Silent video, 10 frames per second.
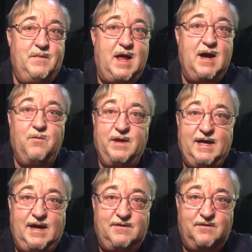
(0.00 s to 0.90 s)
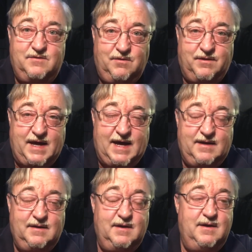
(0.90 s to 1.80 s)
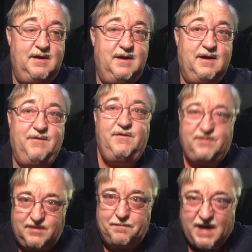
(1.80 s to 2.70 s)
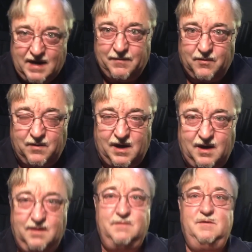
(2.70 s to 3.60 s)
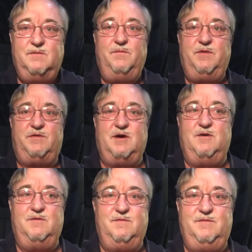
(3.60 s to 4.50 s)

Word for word: I really hate to do that because it's at the bottom of the wall so